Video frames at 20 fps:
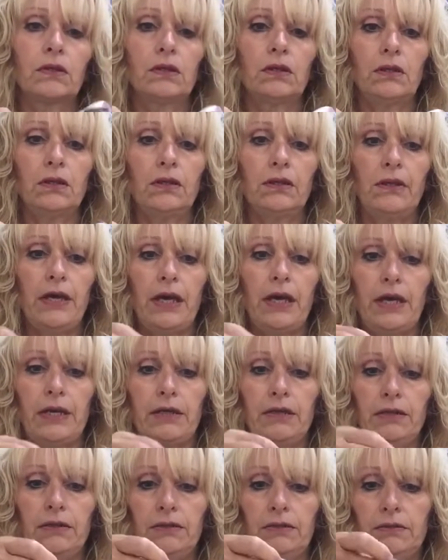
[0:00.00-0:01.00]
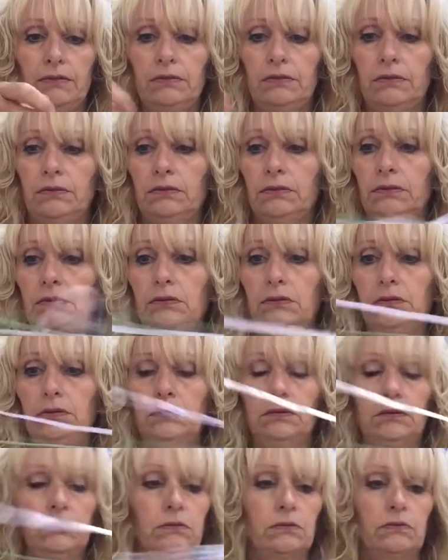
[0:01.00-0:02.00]
and then
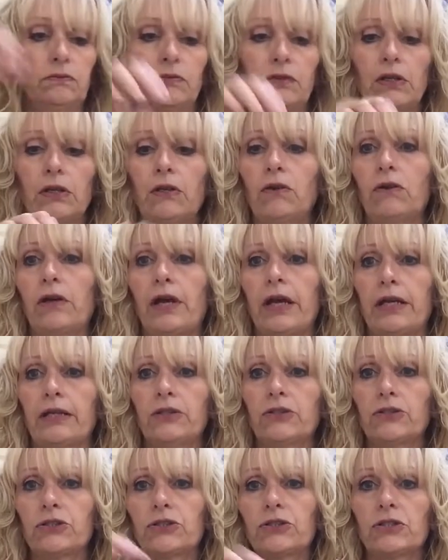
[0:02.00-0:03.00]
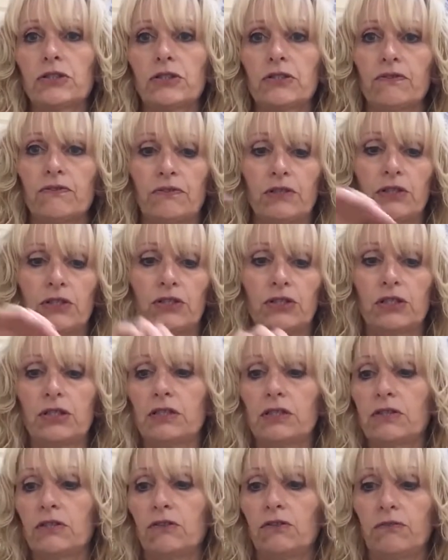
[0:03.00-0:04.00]
the long ends, just to finish
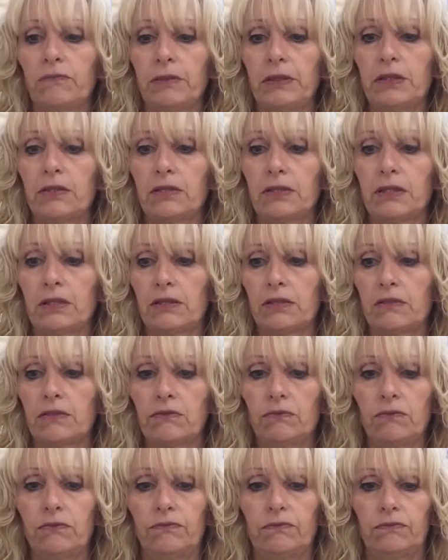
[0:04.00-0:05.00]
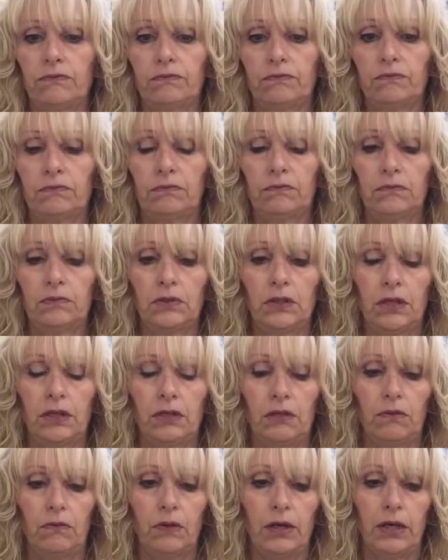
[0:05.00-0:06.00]
these off because they sort of get in
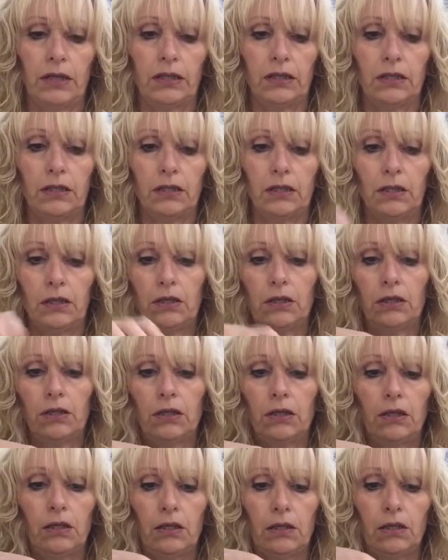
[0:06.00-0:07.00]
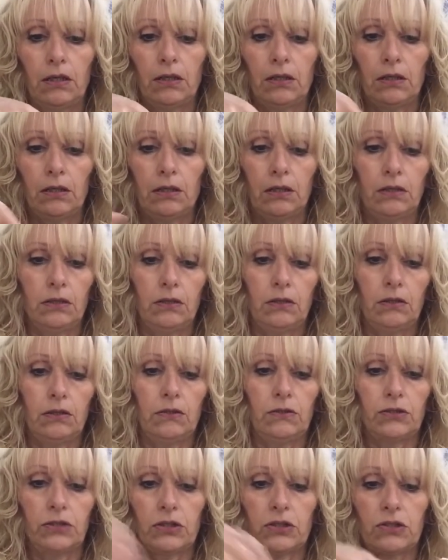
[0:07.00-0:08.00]
the way, you
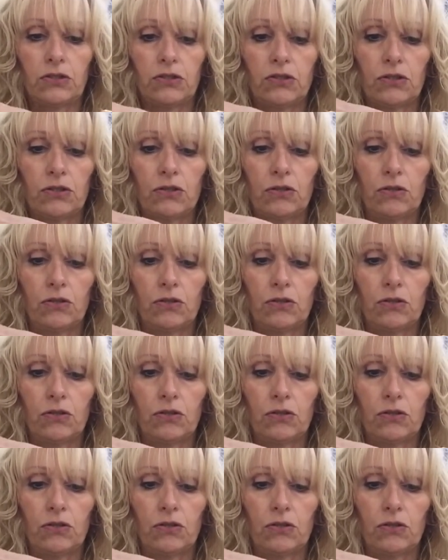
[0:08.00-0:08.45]
just